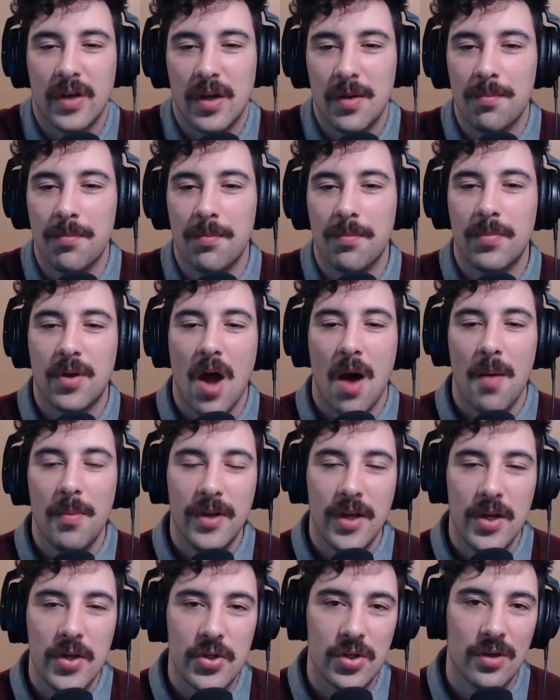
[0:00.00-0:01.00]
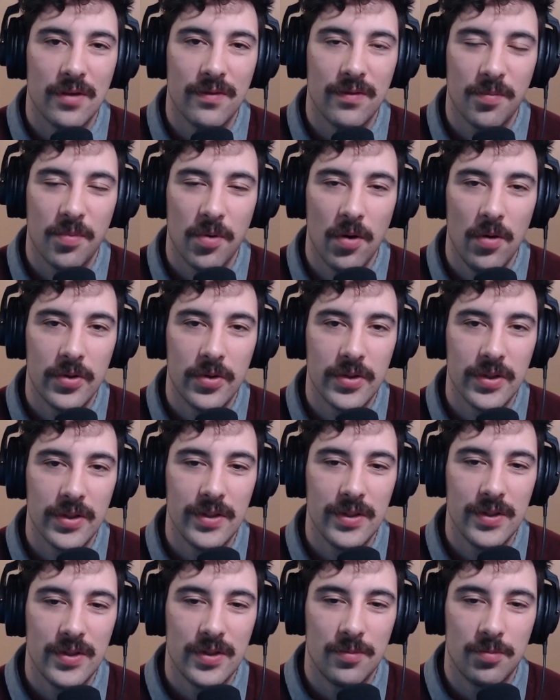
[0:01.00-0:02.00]
a combination of
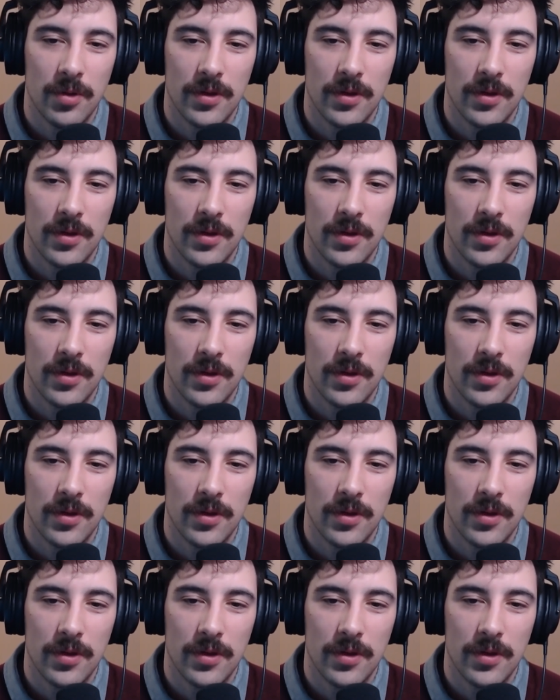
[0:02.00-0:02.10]
approaches,